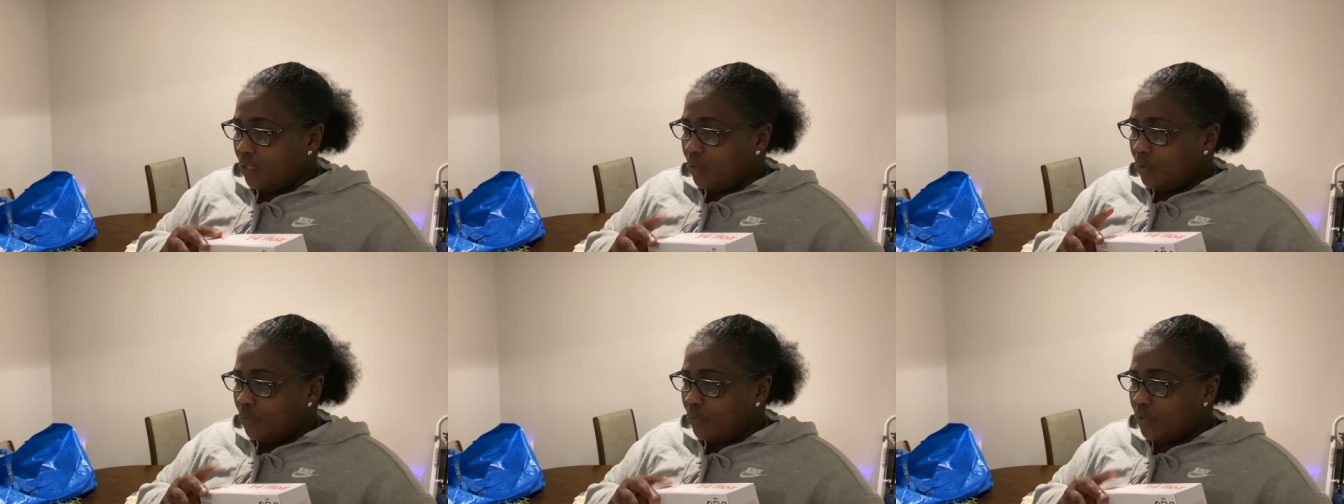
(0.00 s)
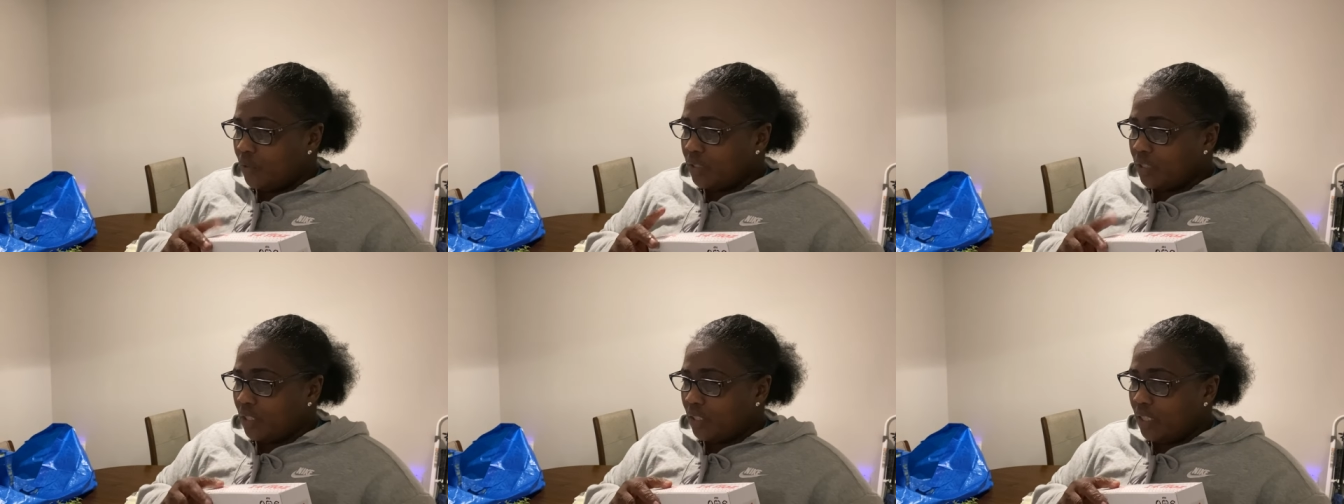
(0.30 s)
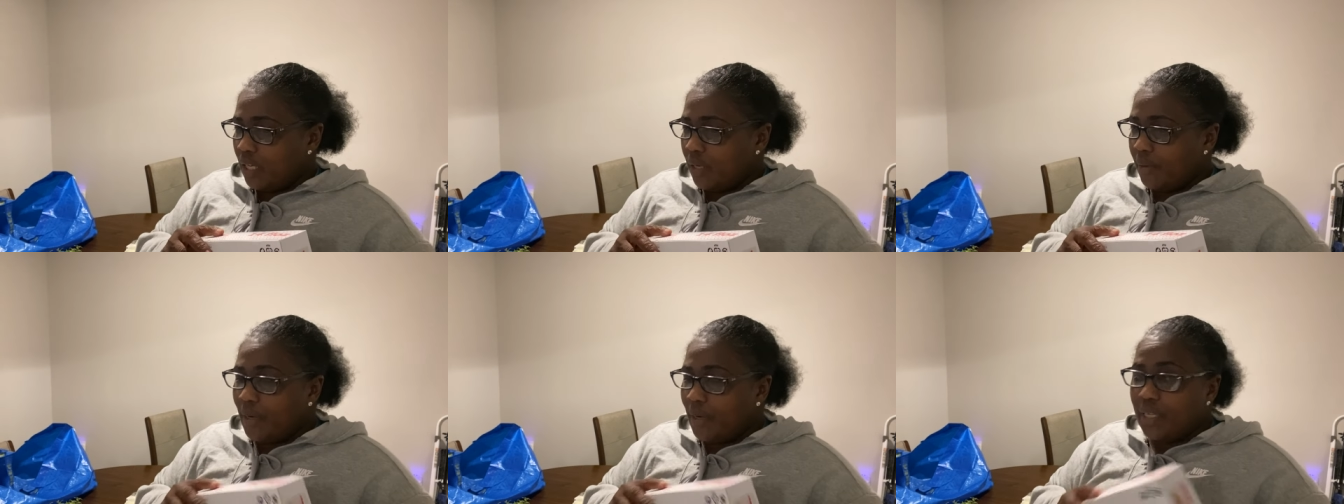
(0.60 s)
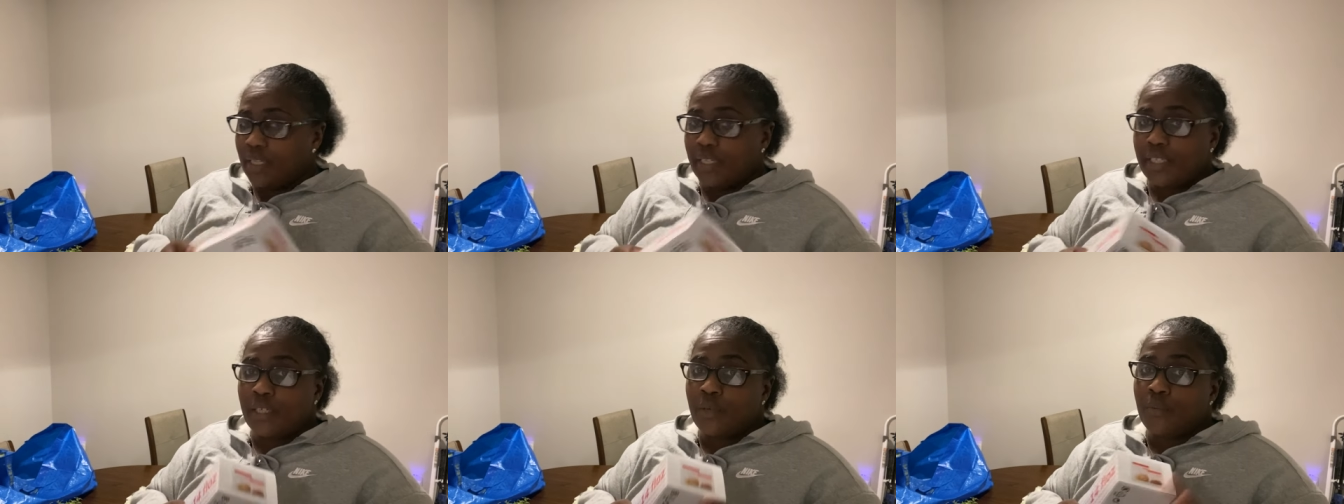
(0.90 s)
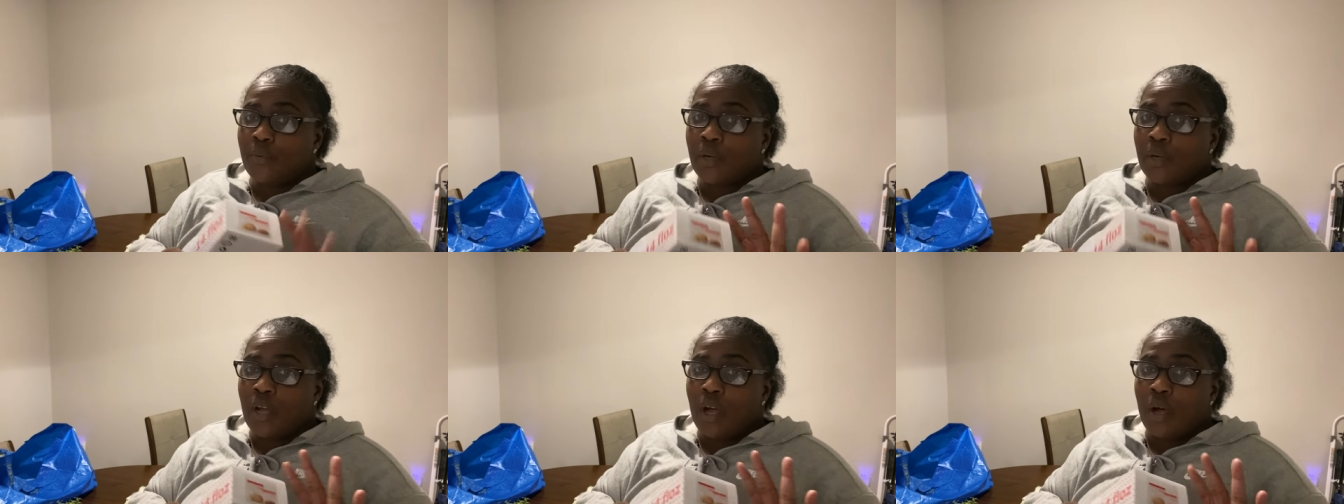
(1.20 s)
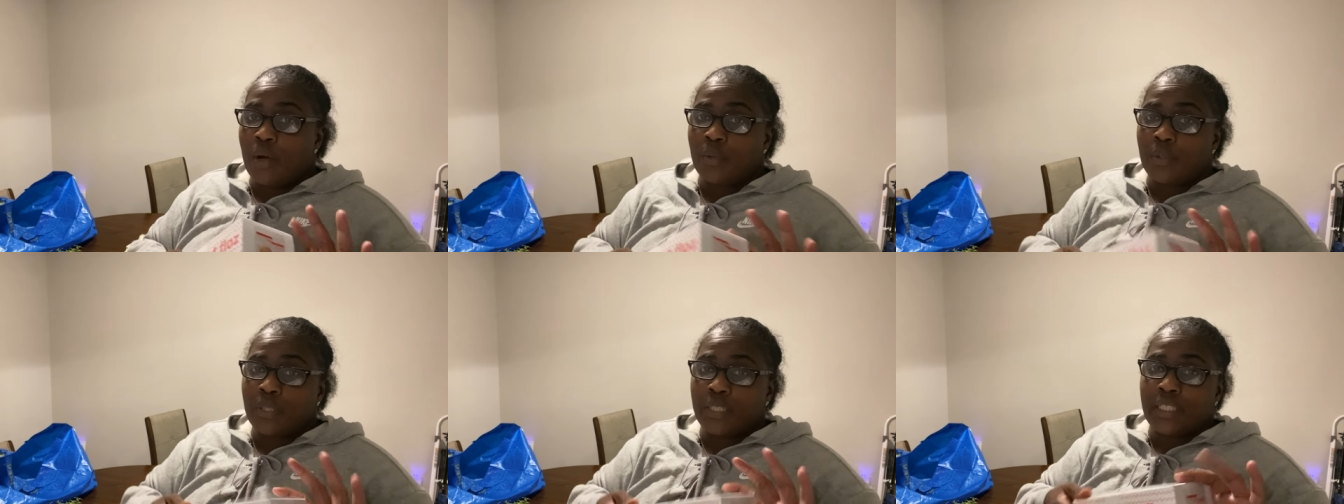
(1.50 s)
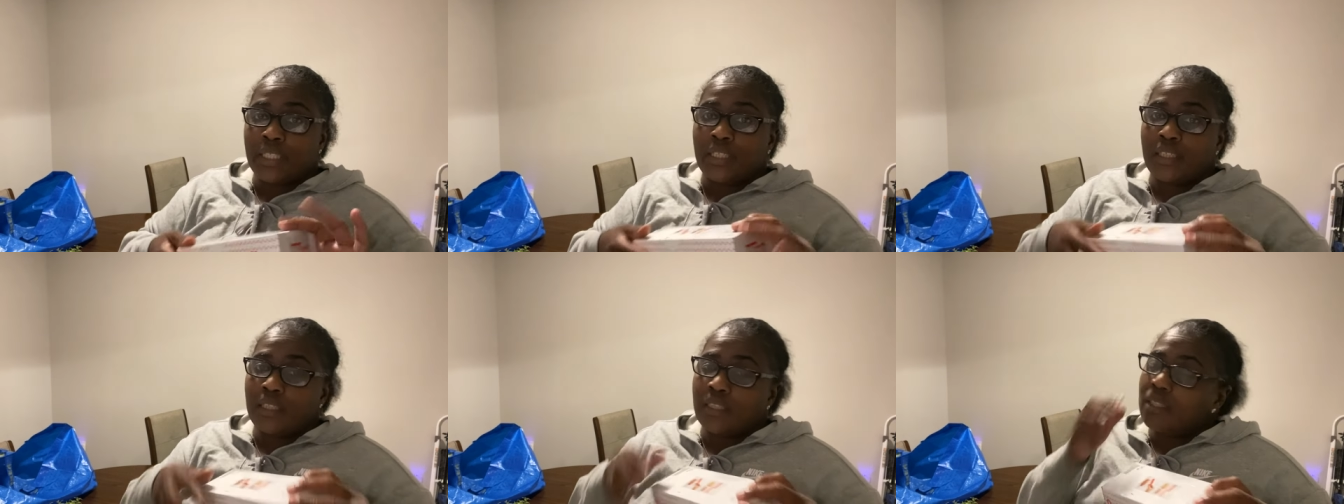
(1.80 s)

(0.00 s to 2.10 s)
what's her name? Cleaning with Coley